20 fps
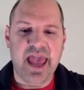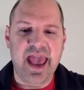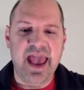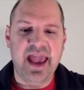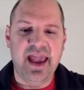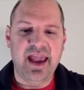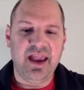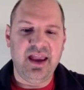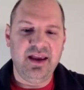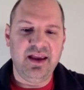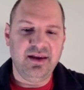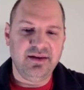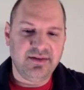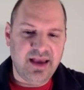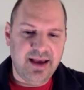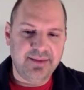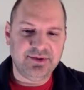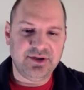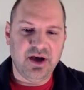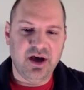A
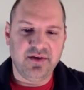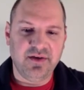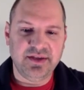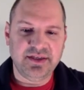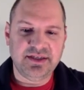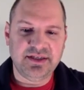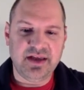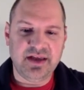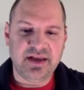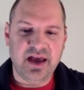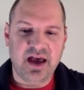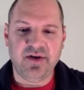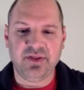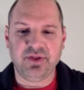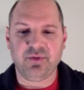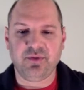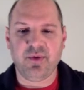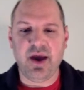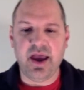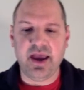times all this stuff on
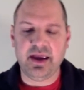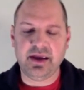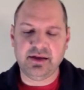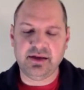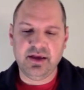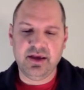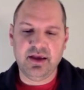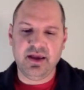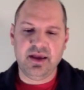the right.